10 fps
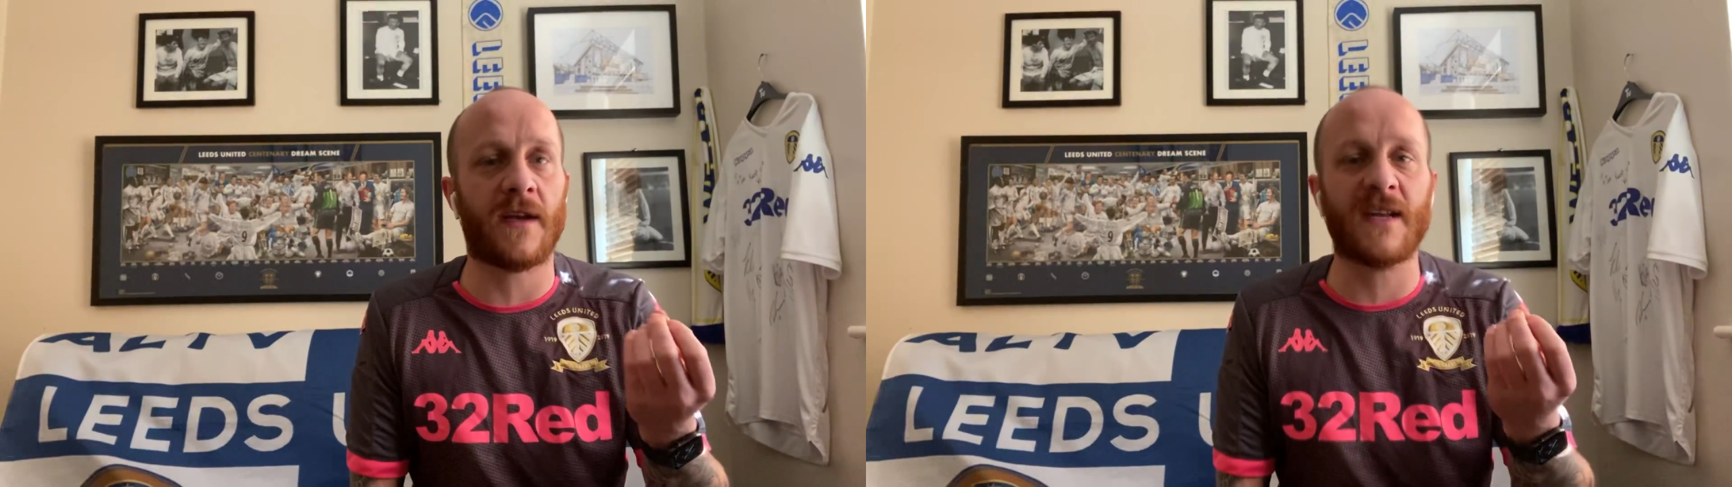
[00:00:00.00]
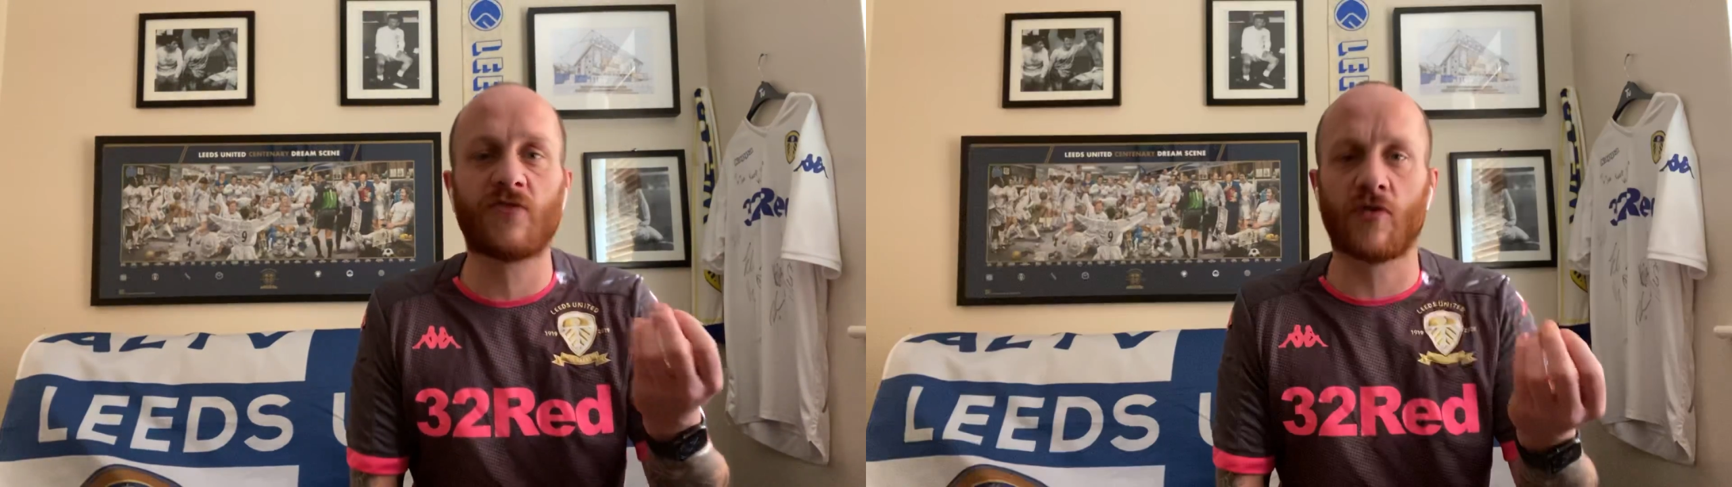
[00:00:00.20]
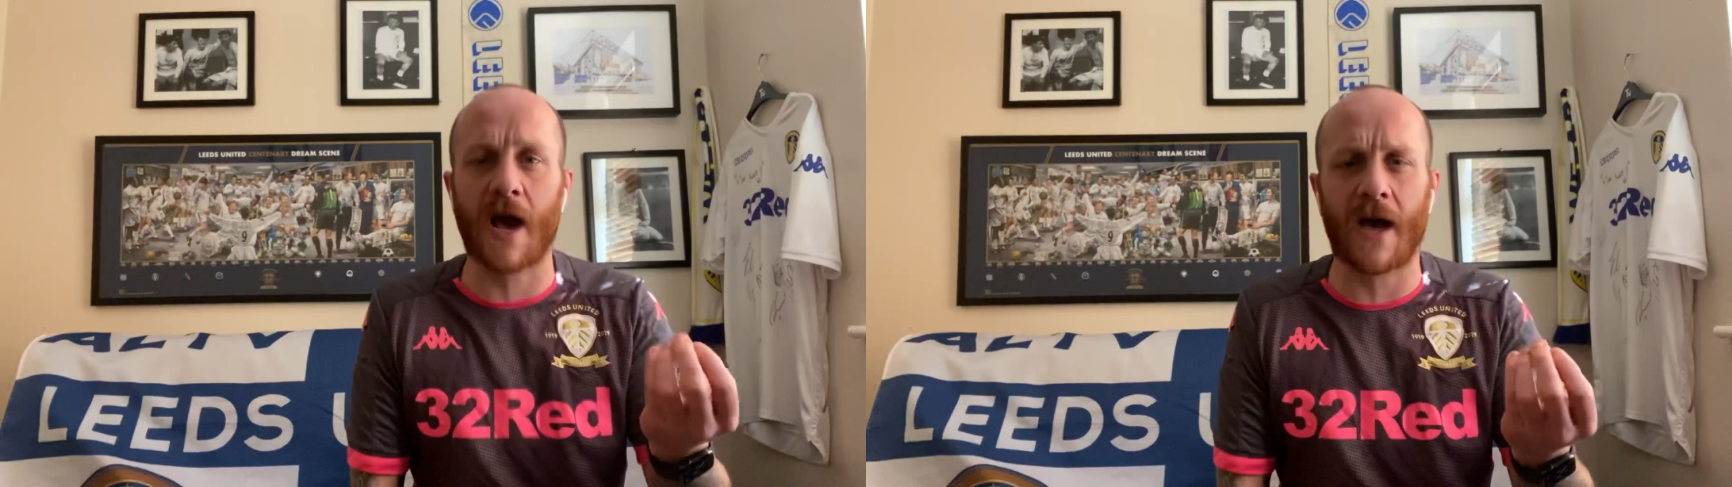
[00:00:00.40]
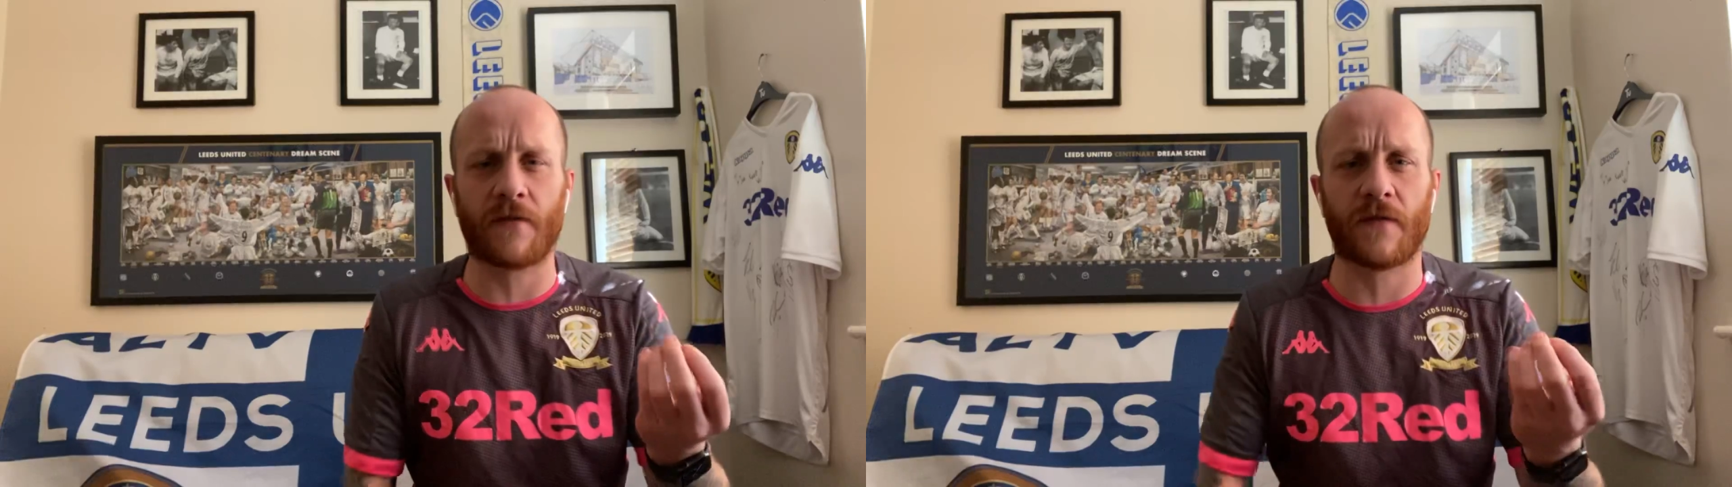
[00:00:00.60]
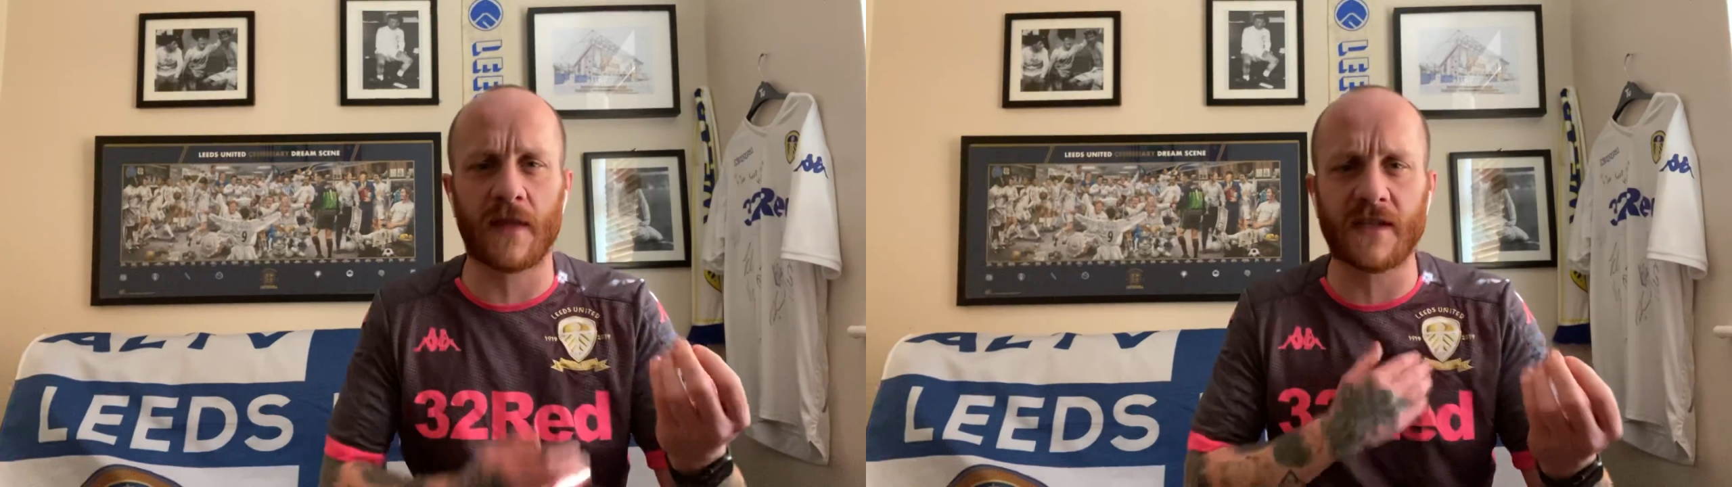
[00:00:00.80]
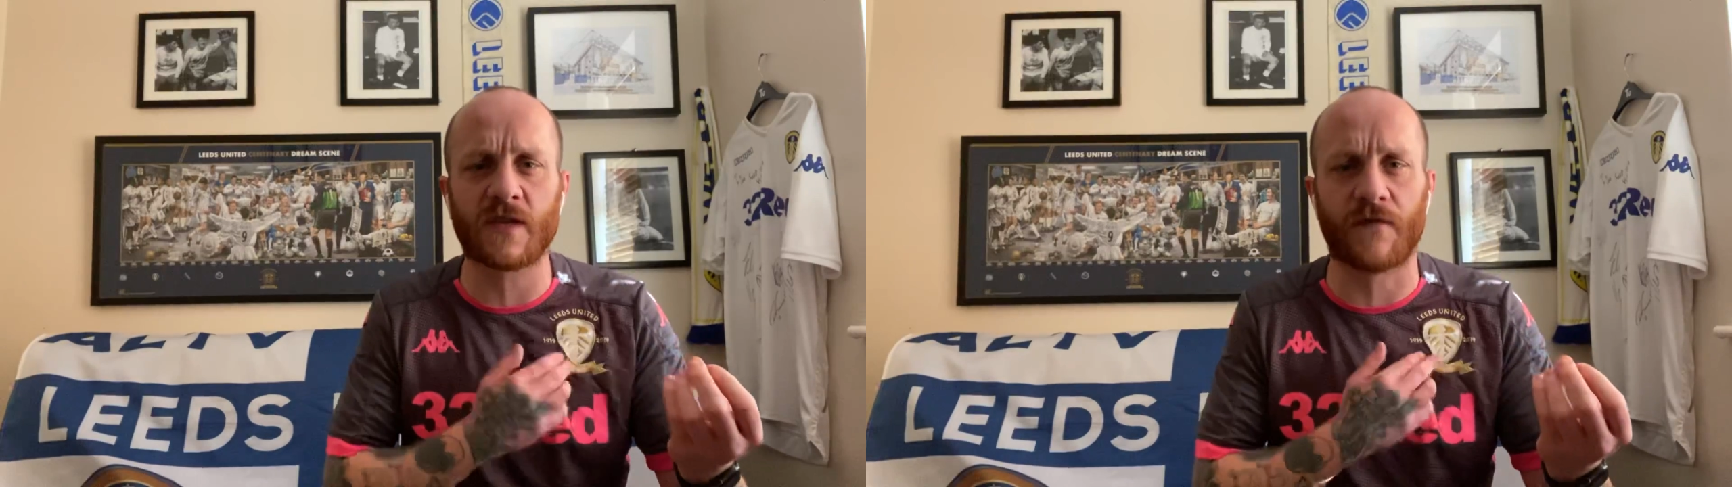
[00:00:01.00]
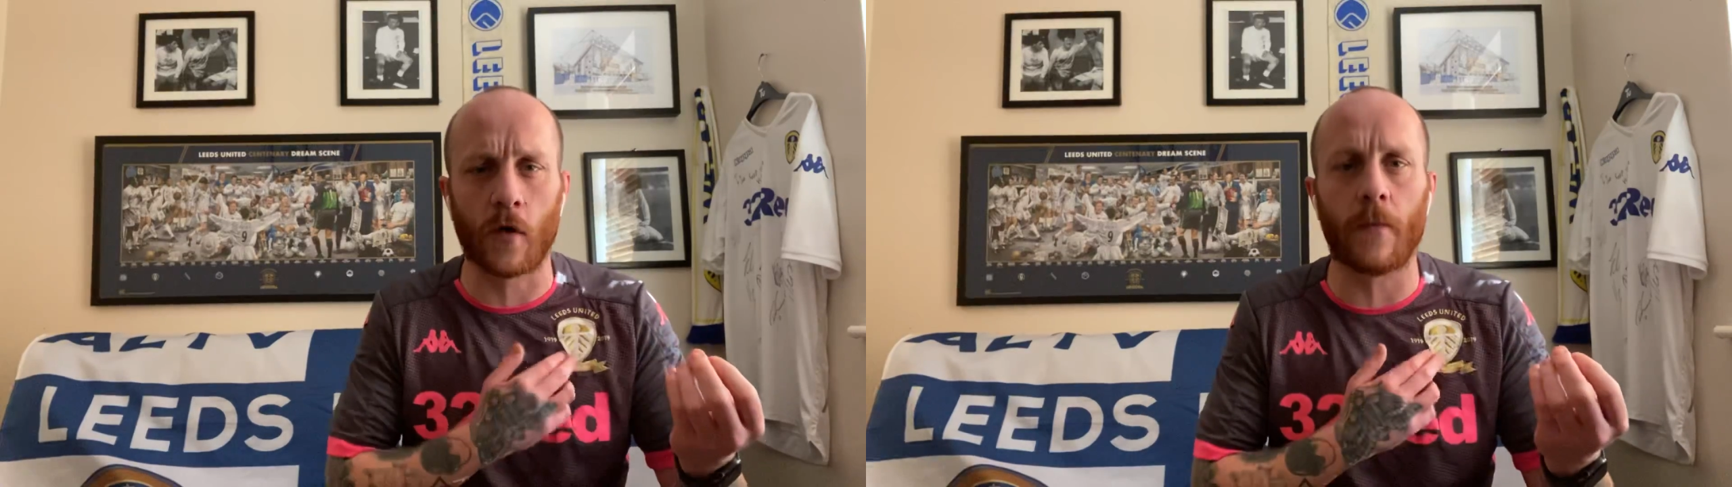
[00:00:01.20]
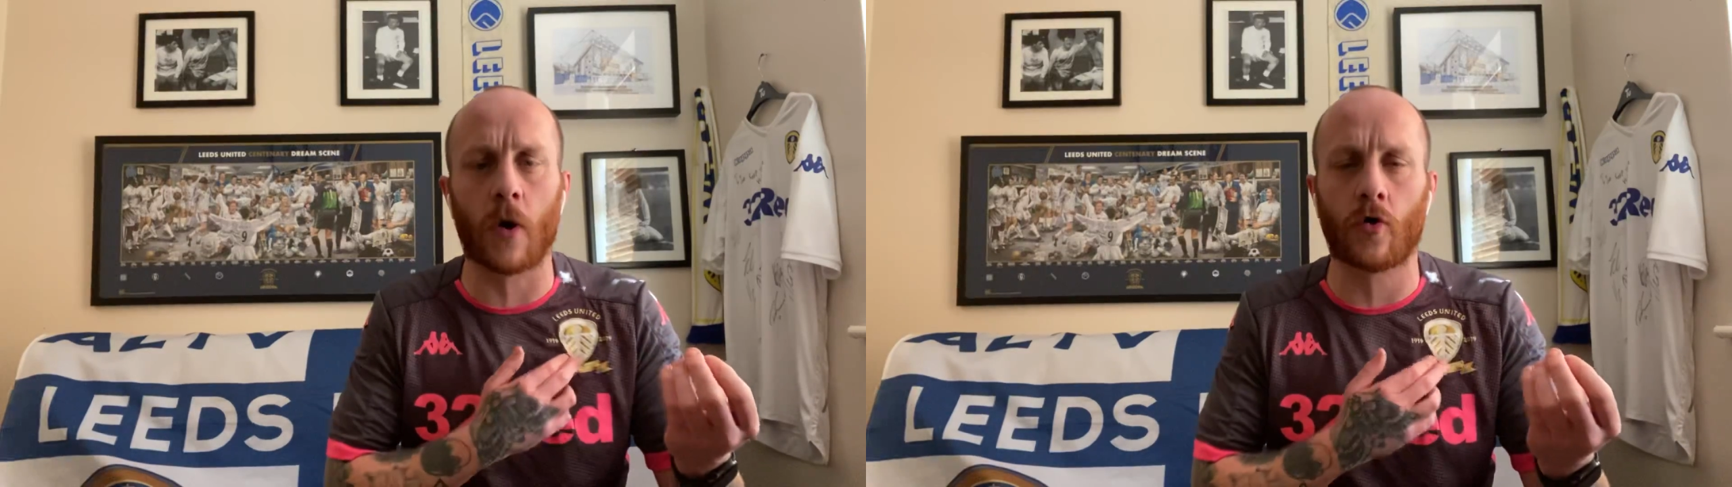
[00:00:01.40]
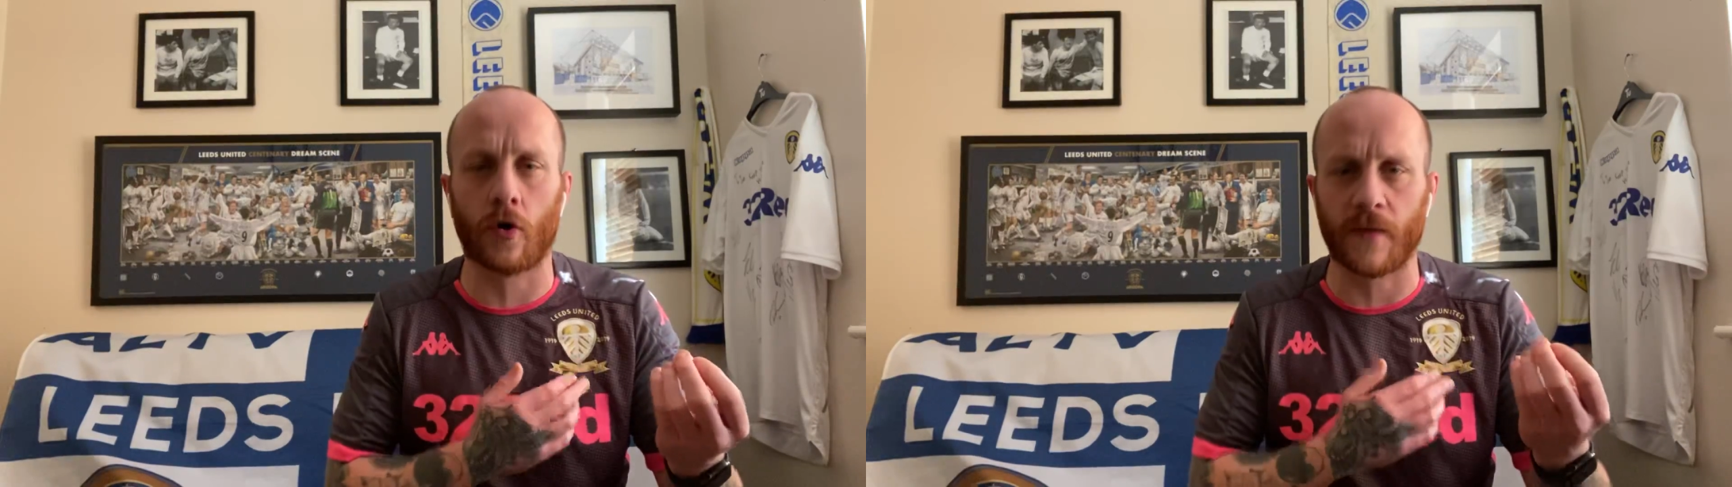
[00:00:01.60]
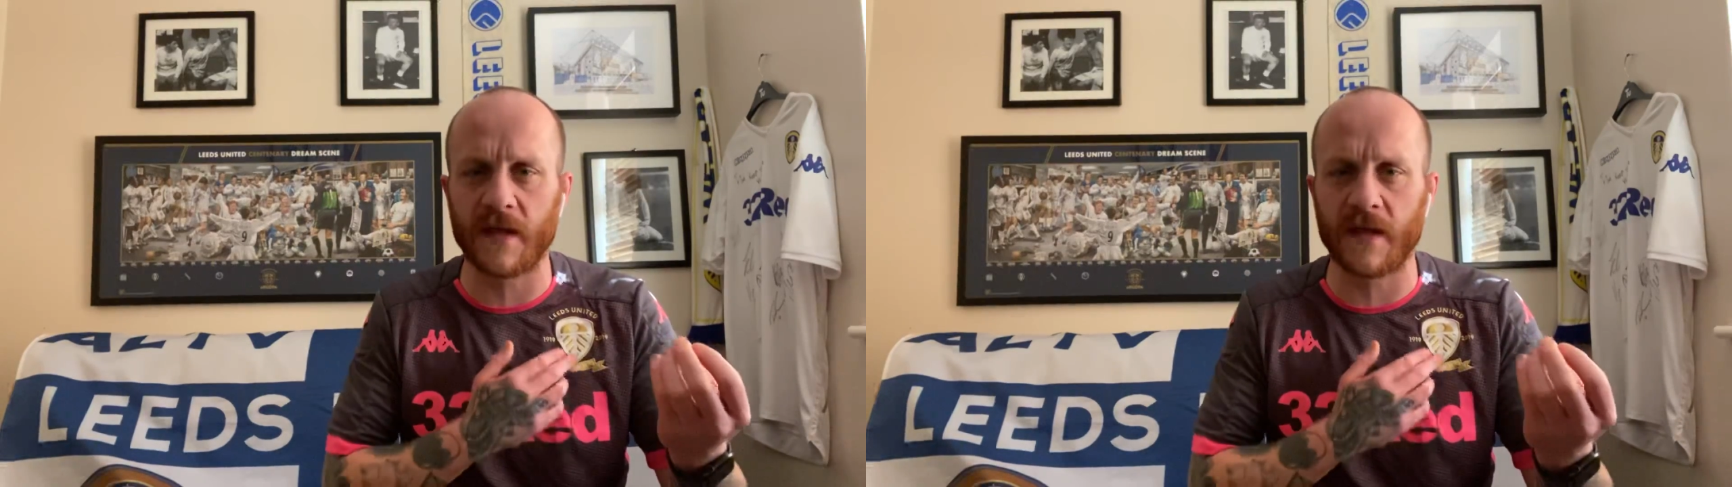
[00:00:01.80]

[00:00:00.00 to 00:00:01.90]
disregard for this football club.